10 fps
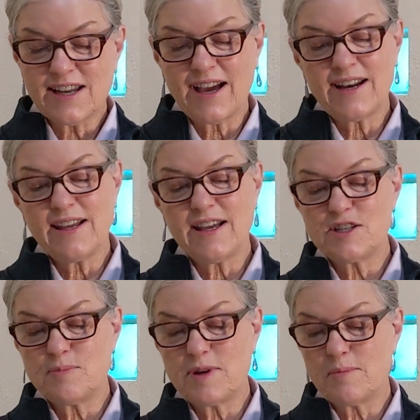lighting
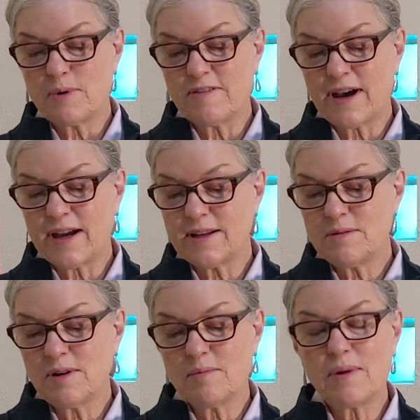has been
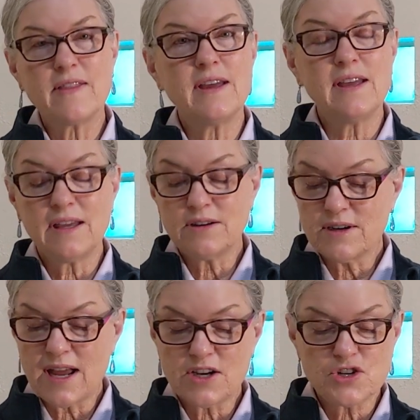provided by the
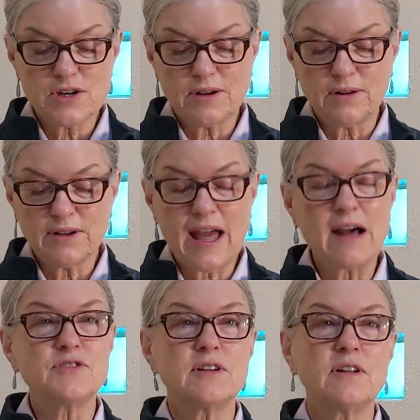International
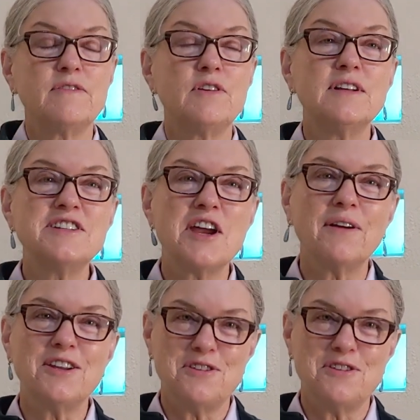Council of Unitarian